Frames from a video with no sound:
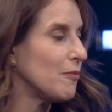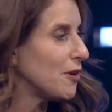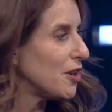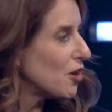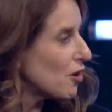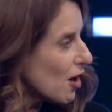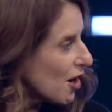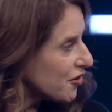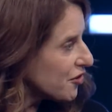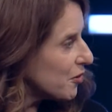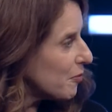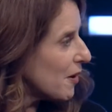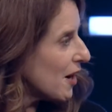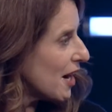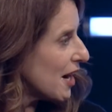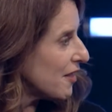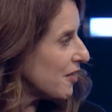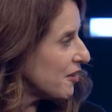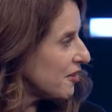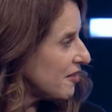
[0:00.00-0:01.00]
but you're also
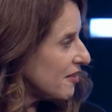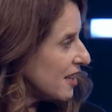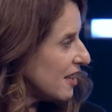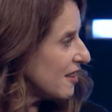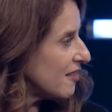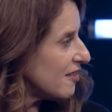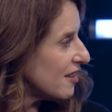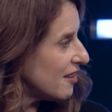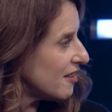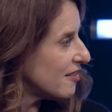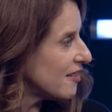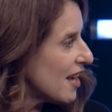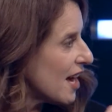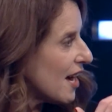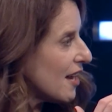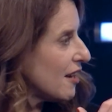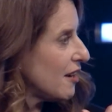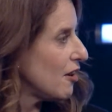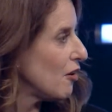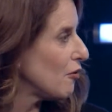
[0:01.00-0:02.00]
behind the scenes. And is
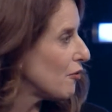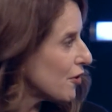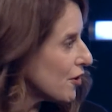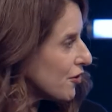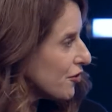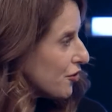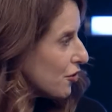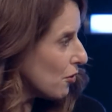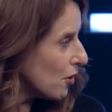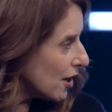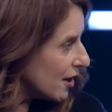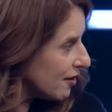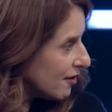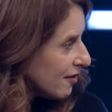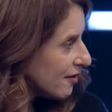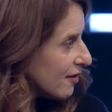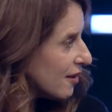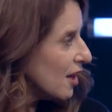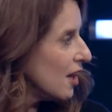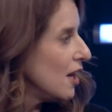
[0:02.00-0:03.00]
that an overt
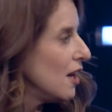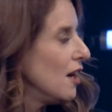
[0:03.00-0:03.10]
choice?